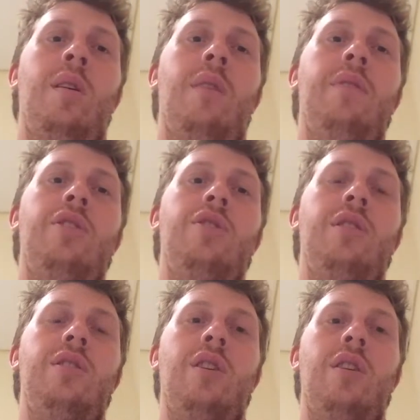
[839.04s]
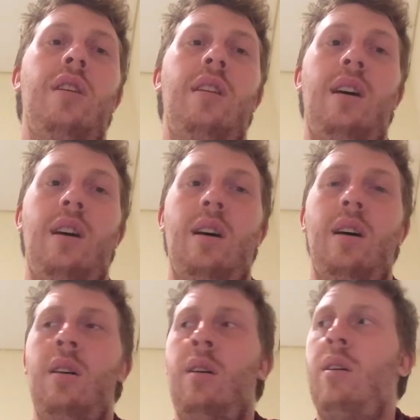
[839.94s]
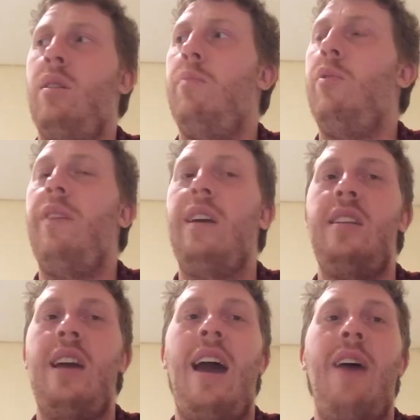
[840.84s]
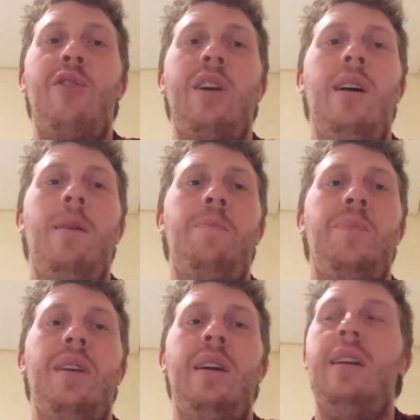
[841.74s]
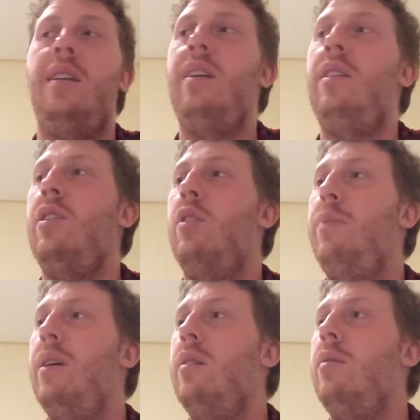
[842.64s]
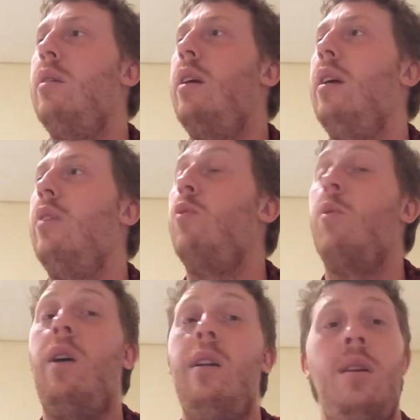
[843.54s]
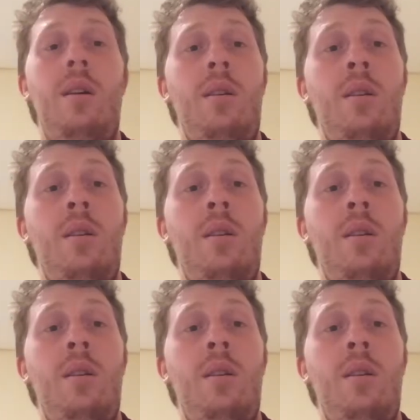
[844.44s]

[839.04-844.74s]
eventually started moving into Africa, in Ethiopia and Rwanda,